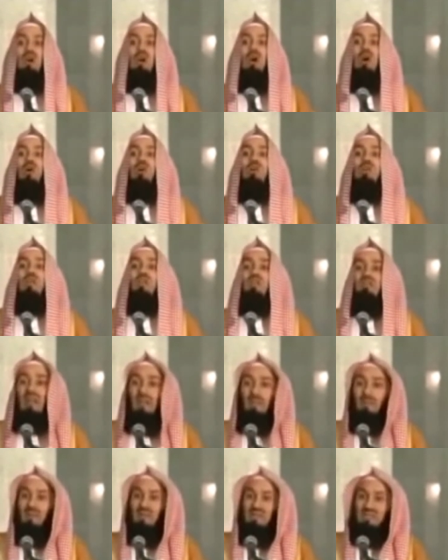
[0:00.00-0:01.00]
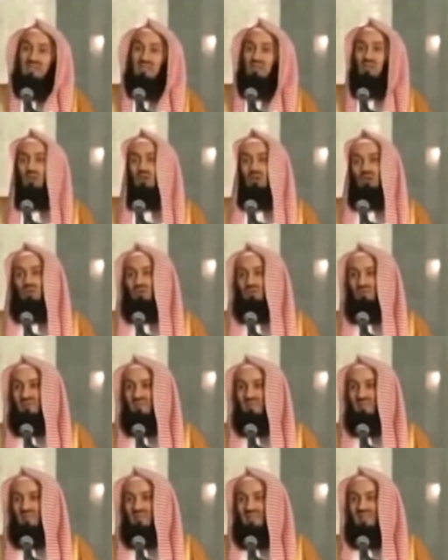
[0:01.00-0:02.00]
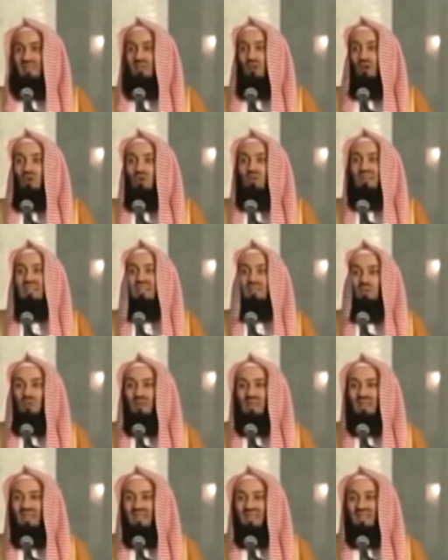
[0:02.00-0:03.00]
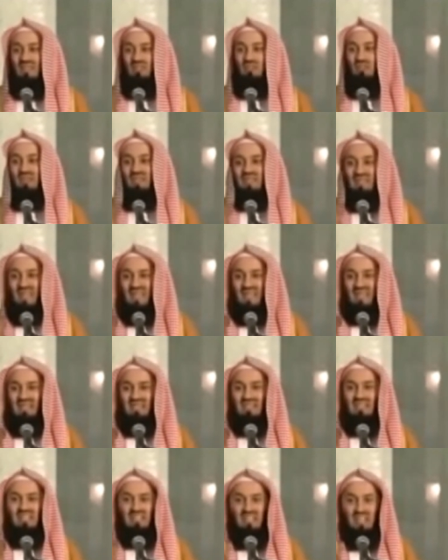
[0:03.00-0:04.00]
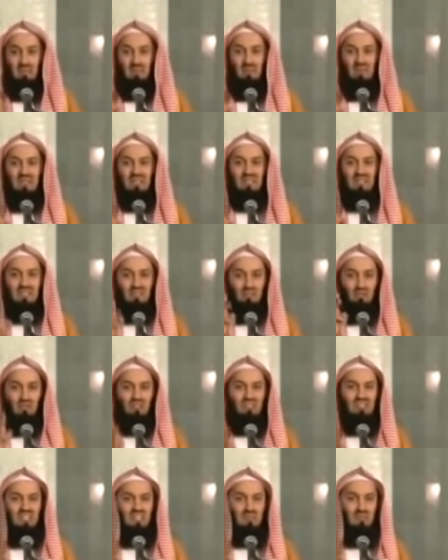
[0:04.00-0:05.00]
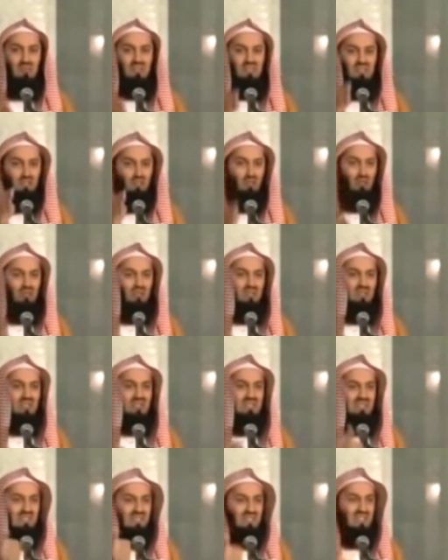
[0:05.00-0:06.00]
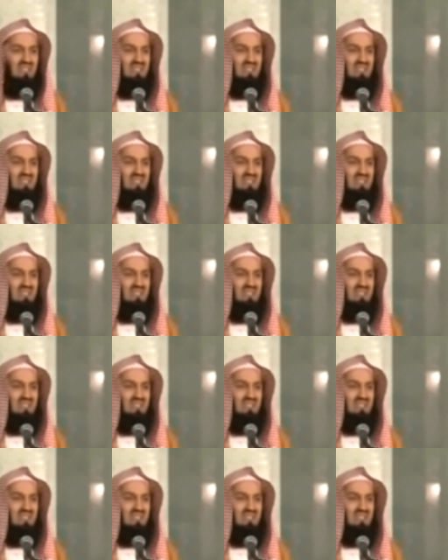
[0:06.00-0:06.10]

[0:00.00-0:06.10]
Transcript: and the owner of happiness in your home. The only way to get health and happiness and contentment and goodness and